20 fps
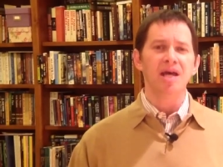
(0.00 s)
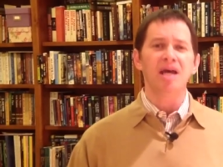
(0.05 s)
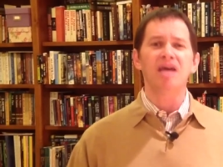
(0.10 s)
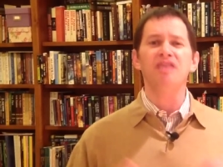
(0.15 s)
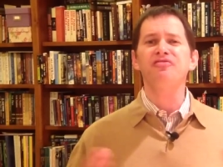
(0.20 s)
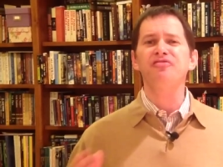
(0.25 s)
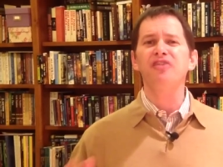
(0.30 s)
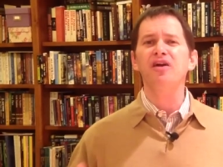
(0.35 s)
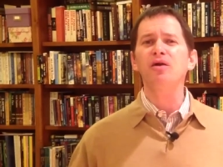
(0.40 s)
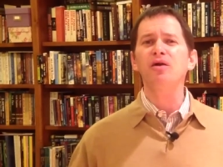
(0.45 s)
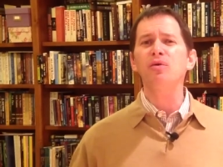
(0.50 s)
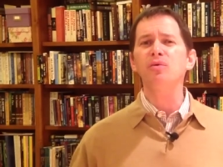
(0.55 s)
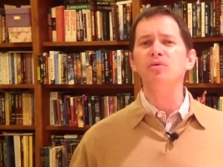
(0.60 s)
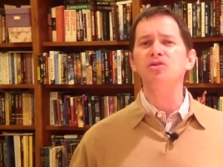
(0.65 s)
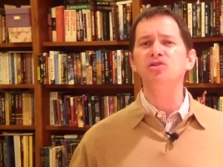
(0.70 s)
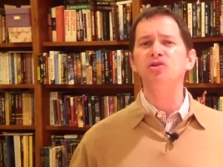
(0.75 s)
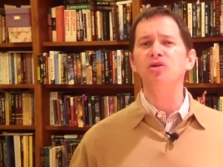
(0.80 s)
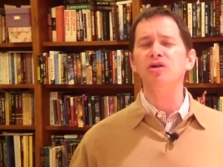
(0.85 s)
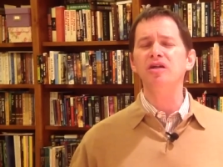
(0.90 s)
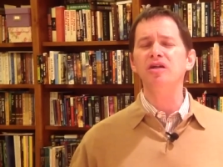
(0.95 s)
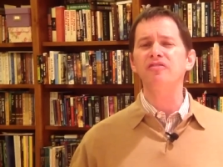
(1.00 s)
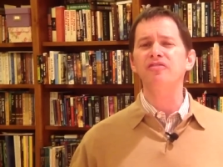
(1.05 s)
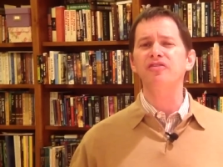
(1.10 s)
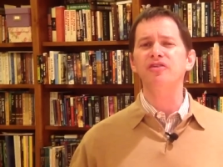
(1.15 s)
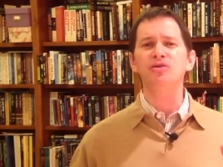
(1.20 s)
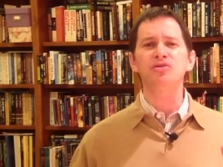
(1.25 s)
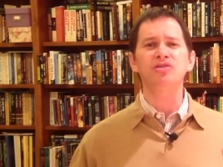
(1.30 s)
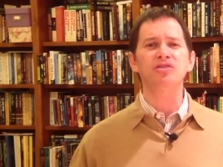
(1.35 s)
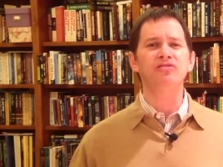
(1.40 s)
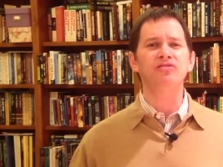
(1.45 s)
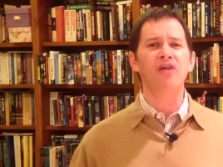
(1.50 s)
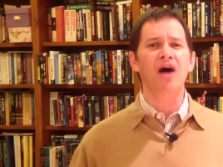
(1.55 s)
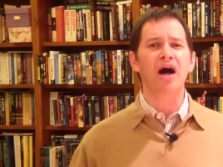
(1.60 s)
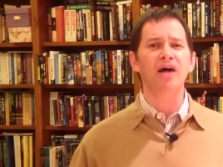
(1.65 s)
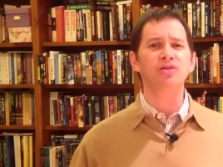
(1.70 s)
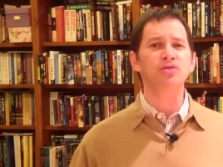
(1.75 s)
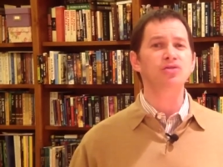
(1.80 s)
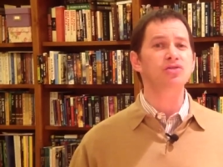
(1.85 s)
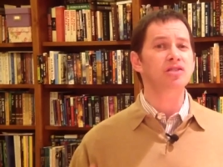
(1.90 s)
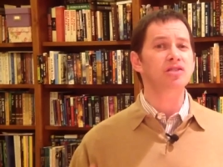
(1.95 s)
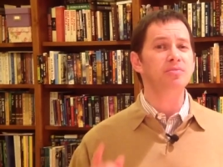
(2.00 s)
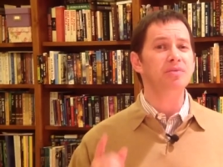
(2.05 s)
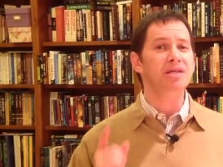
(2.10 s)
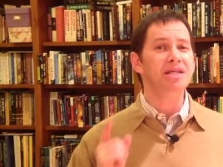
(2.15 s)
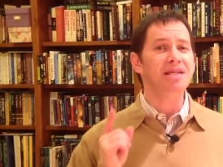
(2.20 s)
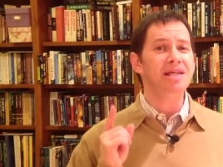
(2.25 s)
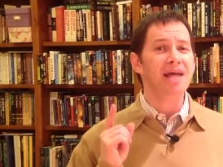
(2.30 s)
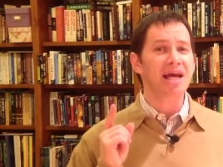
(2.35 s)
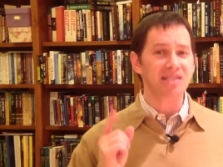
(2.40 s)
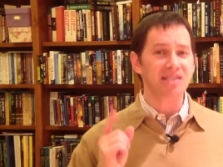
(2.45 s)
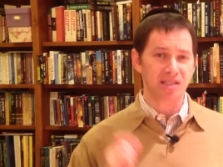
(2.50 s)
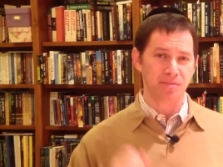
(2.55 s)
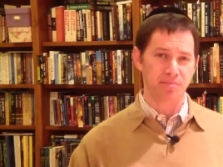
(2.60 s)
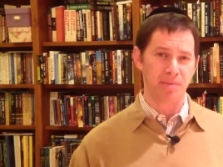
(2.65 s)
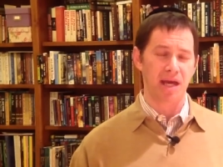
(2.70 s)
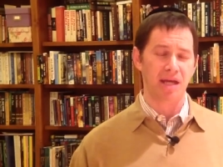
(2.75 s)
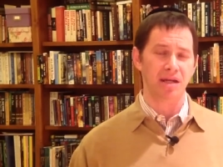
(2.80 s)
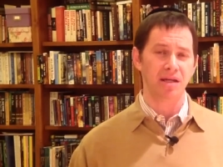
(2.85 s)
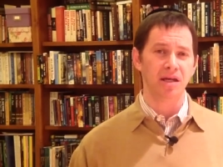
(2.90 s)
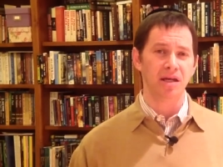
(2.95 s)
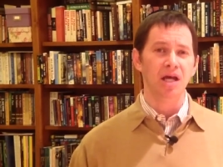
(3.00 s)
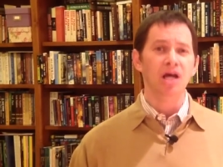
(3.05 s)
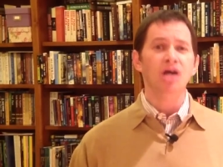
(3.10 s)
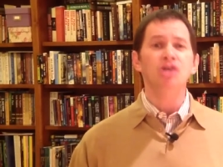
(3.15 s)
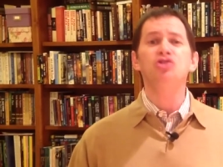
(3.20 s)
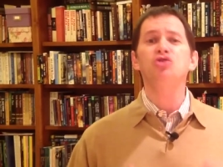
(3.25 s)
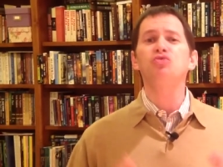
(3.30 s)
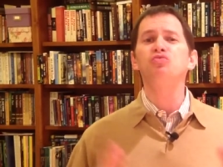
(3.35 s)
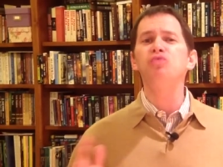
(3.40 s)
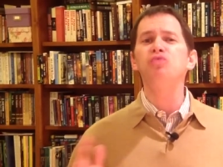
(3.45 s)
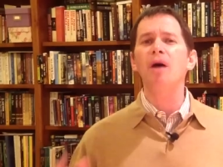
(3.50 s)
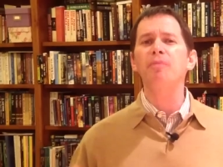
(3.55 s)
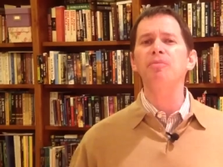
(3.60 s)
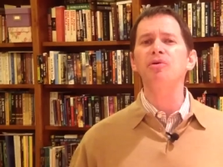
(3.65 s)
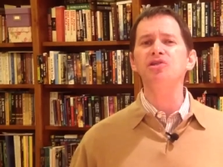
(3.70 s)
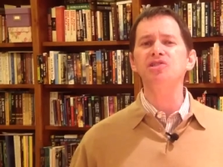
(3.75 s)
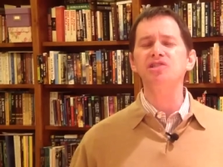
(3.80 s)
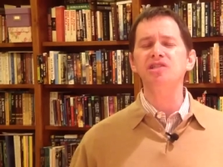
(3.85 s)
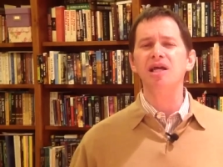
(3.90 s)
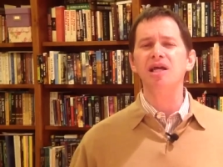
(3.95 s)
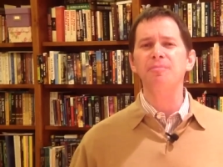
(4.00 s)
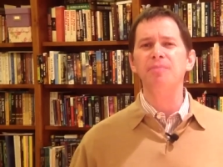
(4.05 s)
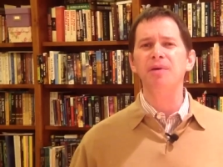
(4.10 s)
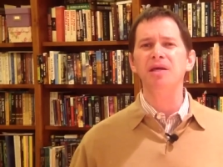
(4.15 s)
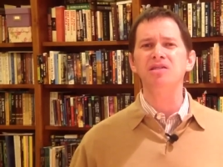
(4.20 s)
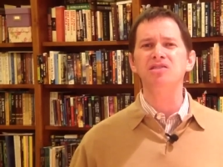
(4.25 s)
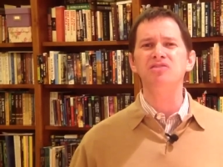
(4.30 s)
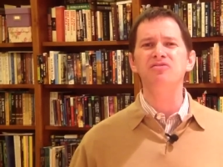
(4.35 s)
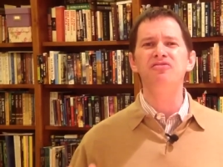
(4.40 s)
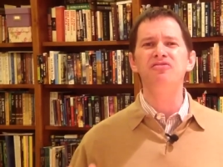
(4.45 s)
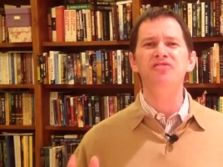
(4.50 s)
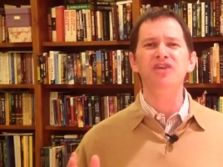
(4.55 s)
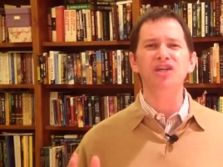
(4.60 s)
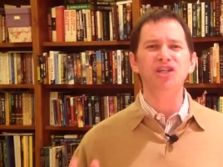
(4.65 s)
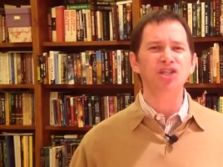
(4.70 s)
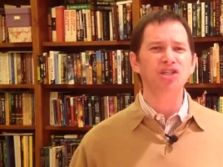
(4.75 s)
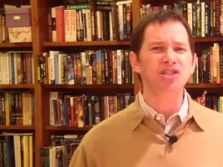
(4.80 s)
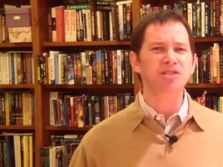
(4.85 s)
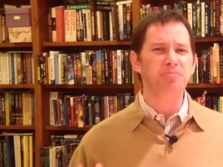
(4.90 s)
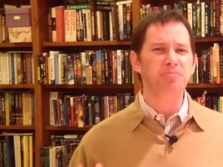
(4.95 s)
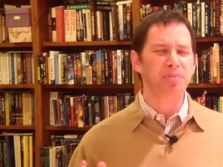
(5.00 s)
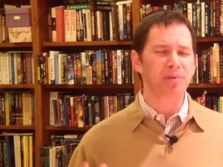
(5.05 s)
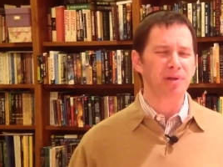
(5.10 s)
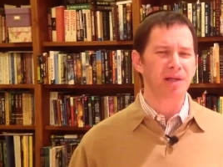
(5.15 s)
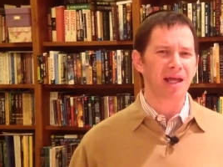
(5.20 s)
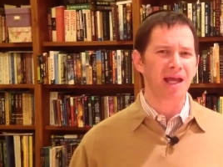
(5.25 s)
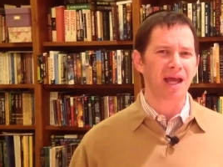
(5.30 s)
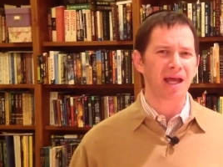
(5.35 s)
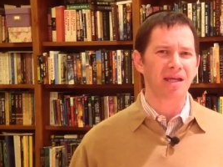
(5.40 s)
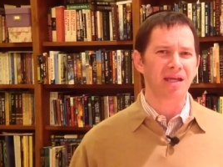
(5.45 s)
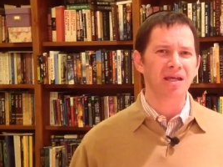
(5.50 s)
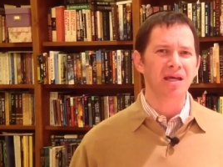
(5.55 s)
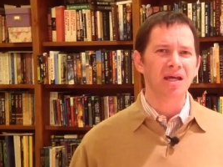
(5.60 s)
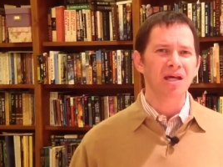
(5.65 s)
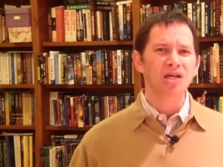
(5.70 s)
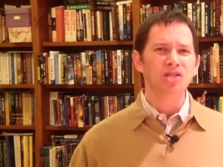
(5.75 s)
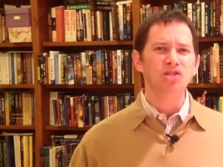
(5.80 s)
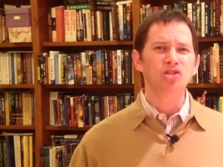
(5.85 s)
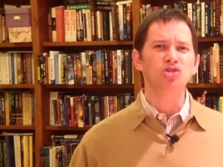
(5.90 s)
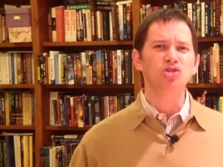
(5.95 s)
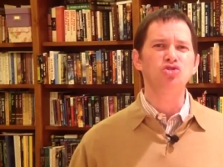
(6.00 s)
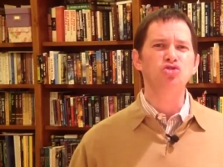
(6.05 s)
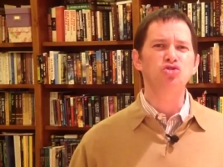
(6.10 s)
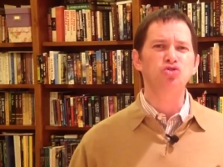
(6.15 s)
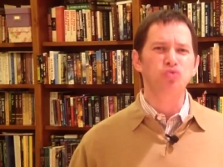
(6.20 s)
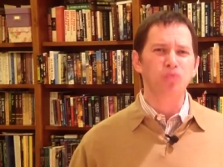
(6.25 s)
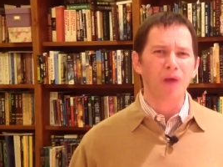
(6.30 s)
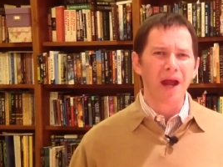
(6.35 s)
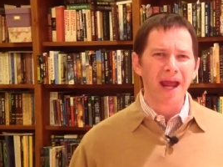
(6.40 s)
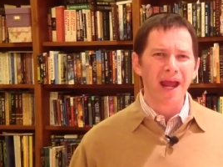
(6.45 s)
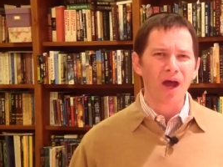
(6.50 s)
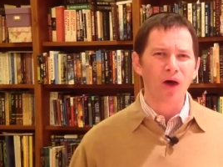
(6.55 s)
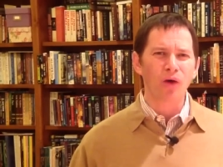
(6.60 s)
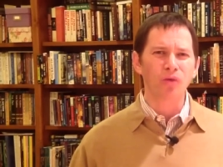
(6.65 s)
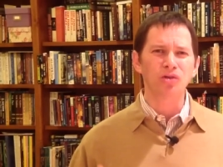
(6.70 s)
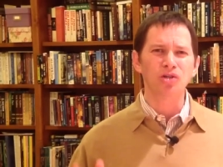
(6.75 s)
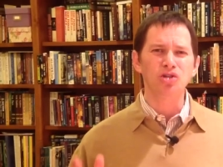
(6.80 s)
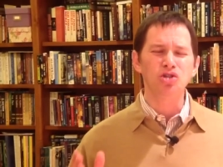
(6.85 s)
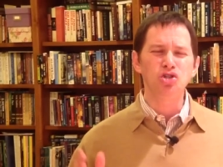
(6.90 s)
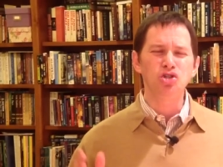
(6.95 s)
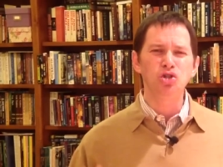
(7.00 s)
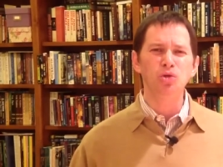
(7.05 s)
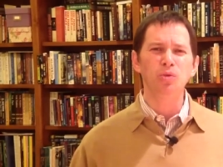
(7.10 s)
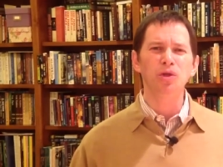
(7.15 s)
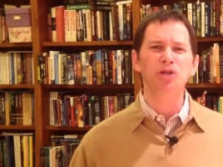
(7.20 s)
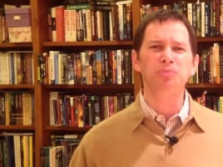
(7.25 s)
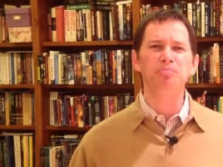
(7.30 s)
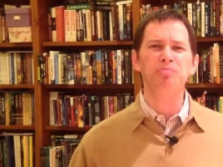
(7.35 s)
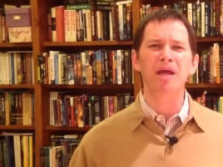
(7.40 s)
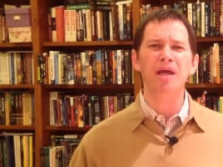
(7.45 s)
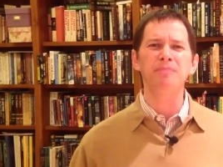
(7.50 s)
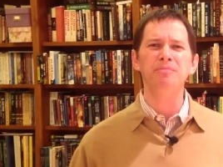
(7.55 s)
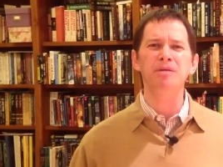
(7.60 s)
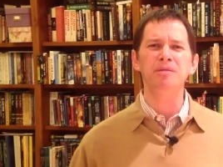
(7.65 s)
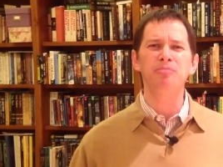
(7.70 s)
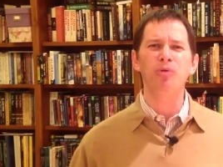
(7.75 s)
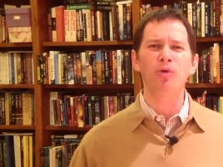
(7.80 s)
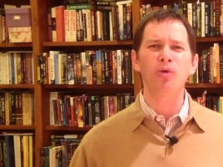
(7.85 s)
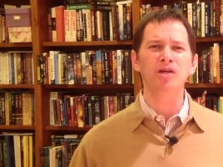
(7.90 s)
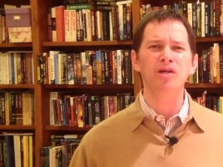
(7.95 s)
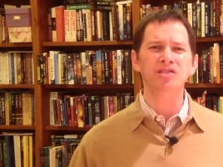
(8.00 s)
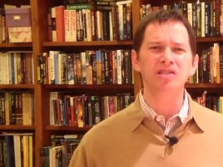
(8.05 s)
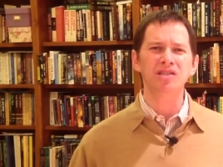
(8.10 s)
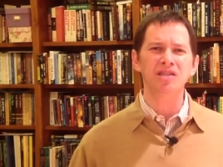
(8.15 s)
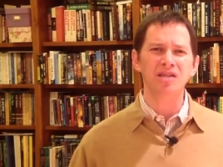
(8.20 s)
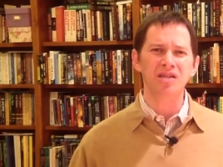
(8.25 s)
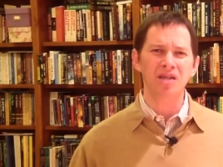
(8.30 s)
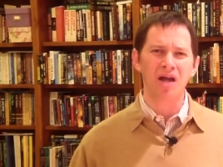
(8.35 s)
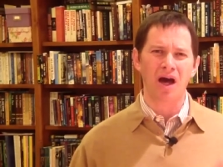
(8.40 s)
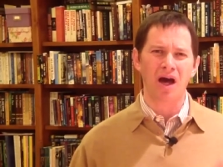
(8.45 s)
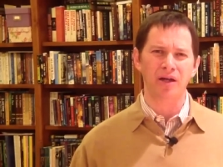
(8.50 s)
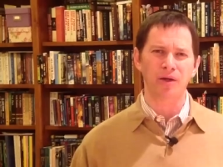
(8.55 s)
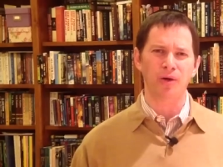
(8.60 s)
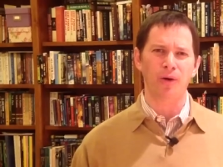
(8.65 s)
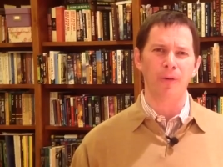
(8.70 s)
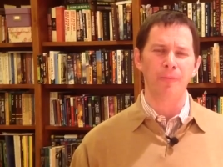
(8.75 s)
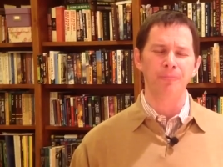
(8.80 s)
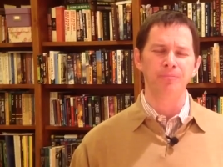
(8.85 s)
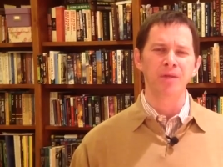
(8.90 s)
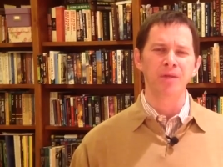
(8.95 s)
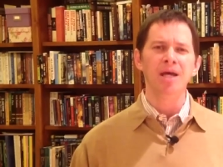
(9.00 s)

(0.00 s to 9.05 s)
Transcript: And Pharaoh was looking for those advisors to be yes men, to rubber stamp his vicious plan to drown the Jewish baby boys in the Nile.